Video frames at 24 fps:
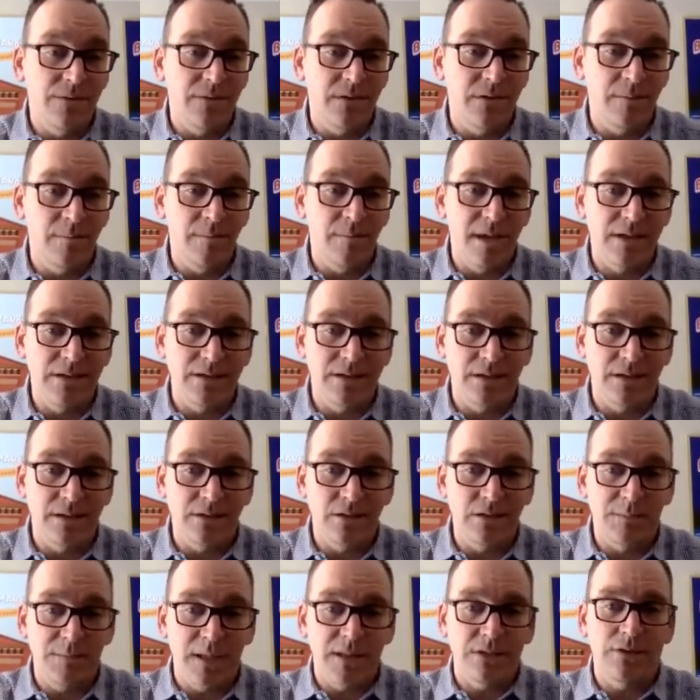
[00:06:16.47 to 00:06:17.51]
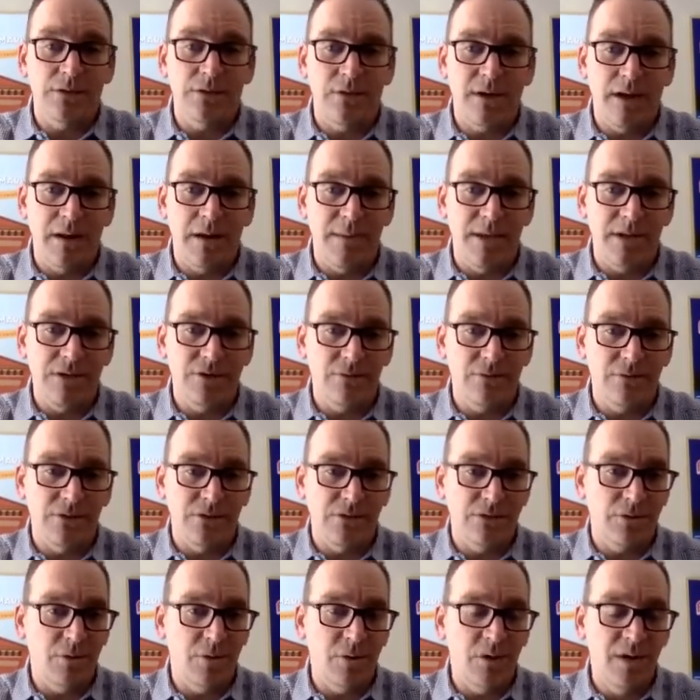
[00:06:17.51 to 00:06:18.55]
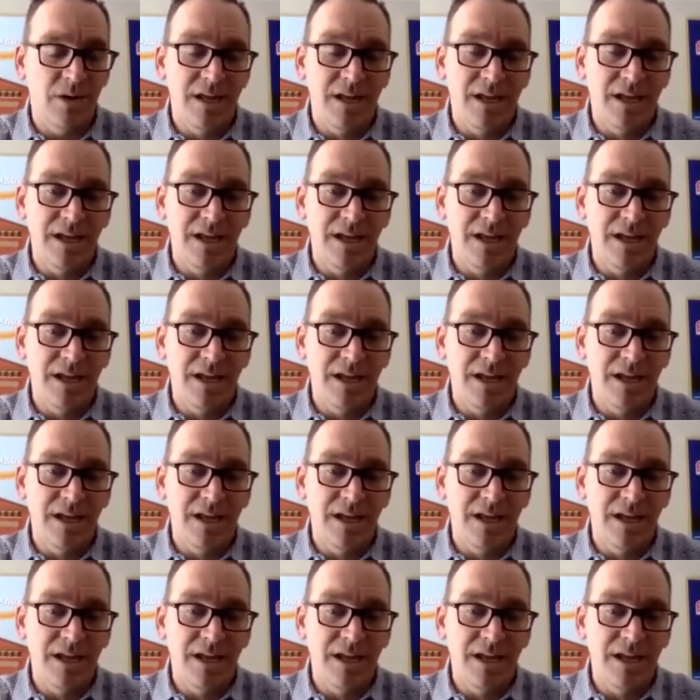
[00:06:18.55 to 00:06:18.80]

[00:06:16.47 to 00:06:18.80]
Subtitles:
the amazing Spencer Elementary School.